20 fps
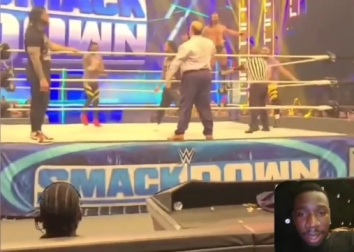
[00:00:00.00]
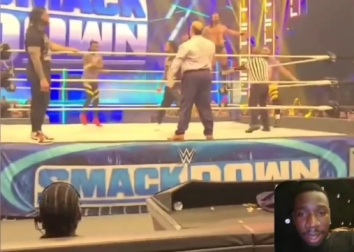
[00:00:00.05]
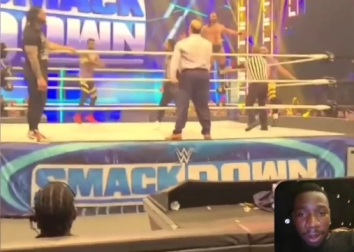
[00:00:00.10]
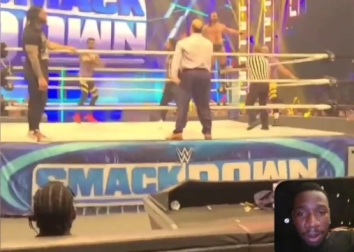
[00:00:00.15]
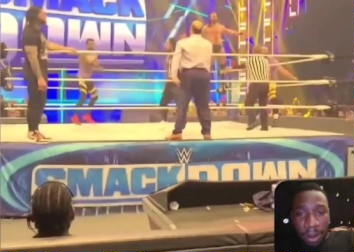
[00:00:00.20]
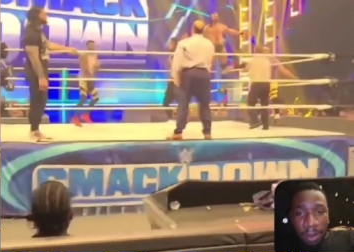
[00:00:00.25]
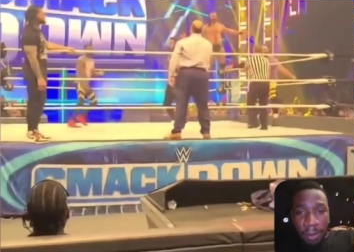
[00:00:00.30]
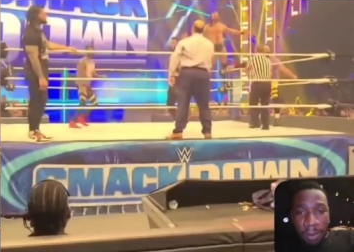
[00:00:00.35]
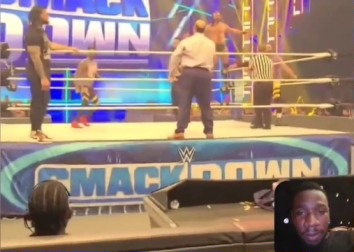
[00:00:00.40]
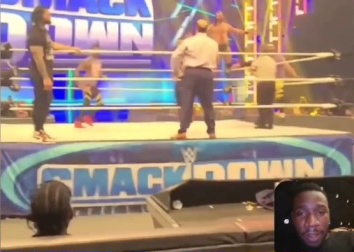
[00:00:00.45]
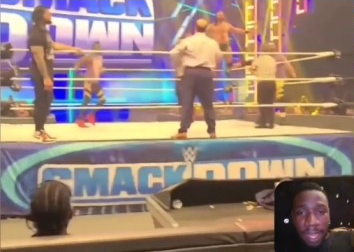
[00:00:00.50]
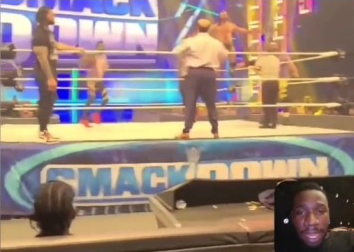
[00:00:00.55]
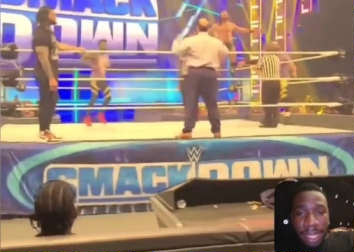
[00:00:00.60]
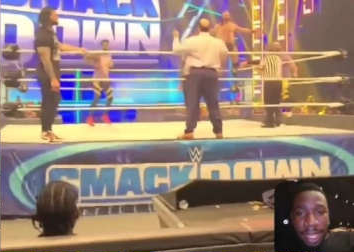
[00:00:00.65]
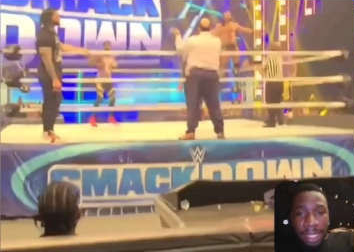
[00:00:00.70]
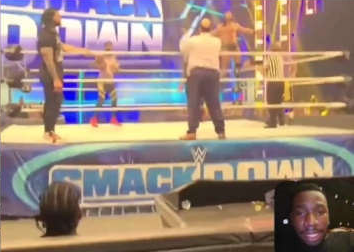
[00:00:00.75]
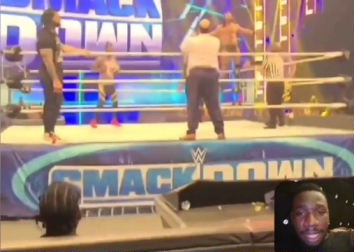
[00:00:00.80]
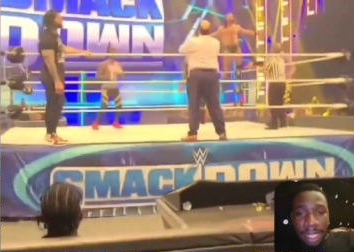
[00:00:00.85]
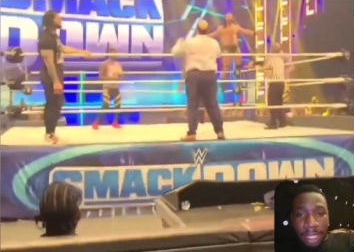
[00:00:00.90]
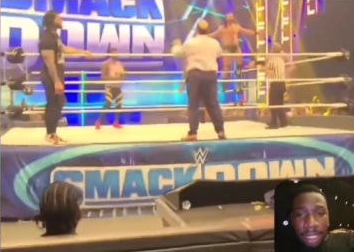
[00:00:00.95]
Alright,
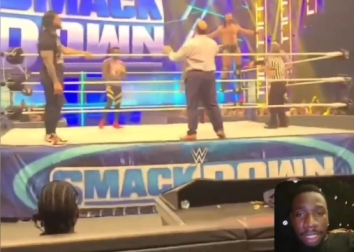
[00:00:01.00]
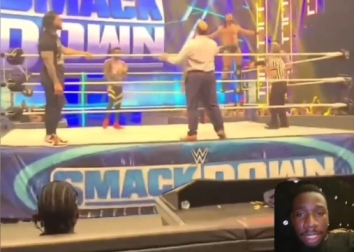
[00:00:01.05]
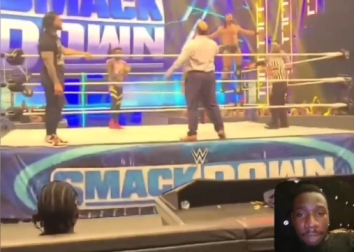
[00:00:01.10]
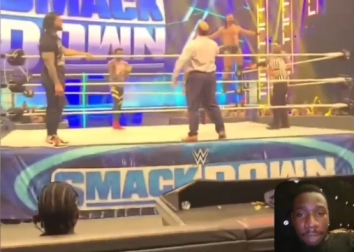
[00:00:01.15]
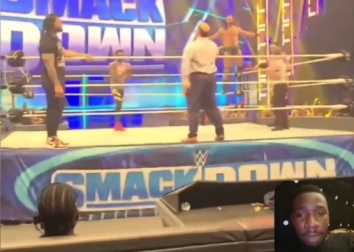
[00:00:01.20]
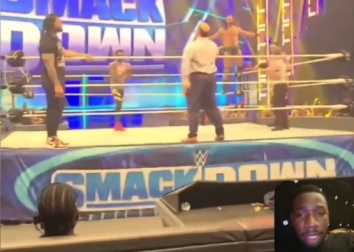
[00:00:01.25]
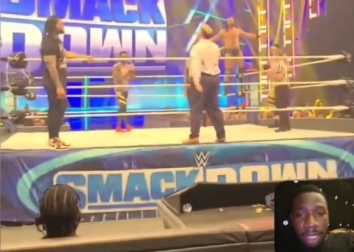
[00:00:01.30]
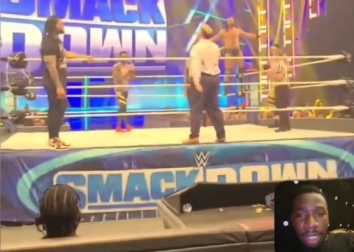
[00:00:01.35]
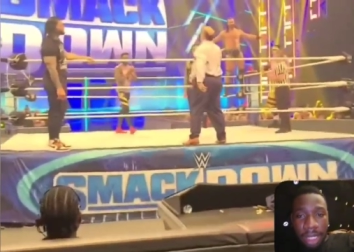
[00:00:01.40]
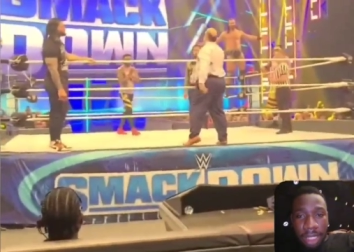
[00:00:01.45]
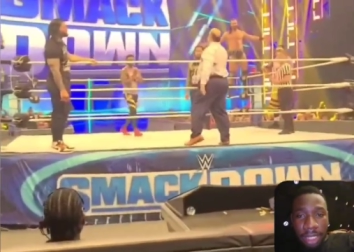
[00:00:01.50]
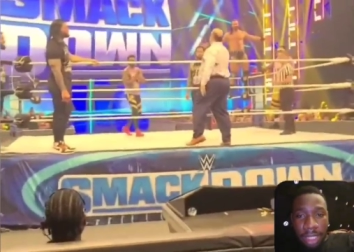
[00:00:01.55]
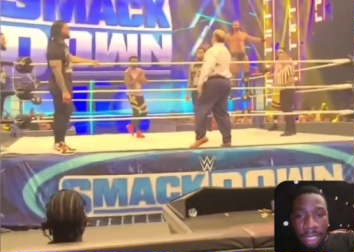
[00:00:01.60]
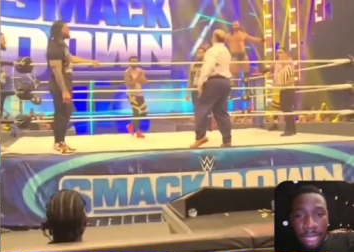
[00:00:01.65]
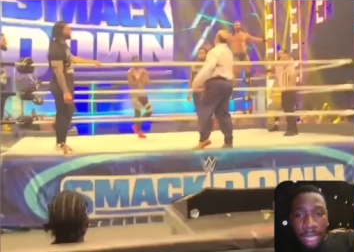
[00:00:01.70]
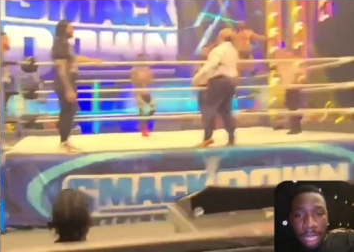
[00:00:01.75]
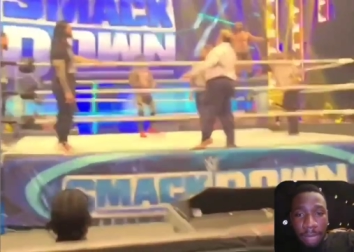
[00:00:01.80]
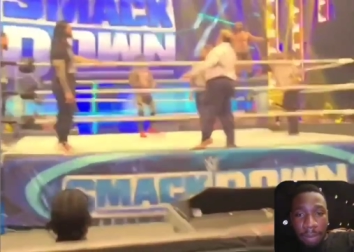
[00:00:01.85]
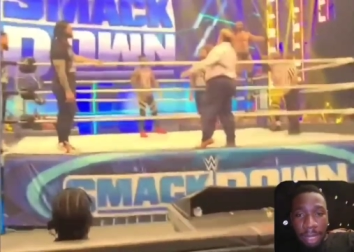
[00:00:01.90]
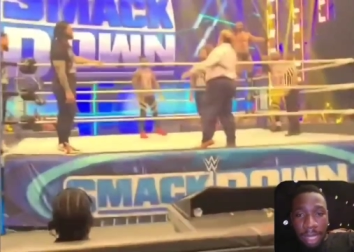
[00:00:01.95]
it's like Jimmy,
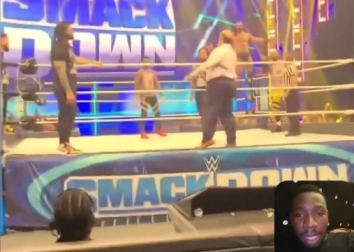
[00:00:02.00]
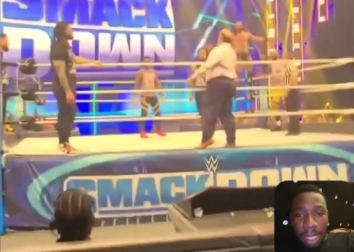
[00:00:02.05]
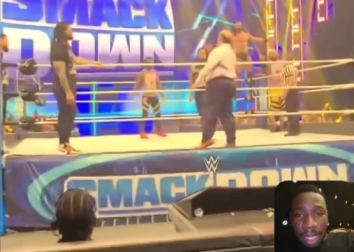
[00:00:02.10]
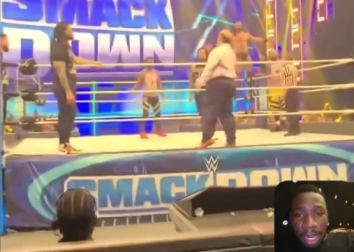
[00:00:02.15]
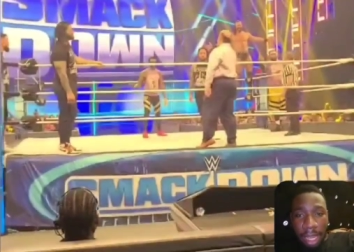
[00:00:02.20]
tag me.